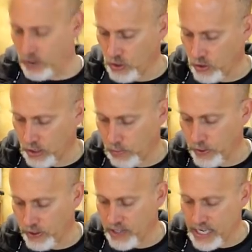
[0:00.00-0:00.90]
So you're going to
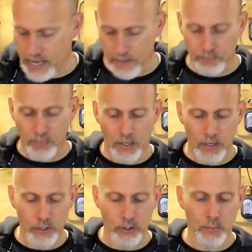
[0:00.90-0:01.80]
put the
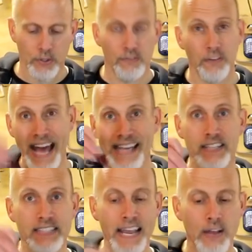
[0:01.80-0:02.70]
you're going to put the flat
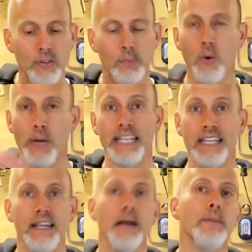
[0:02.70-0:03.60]
end down, the
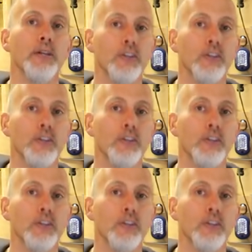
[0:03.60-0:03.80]
pointy end up,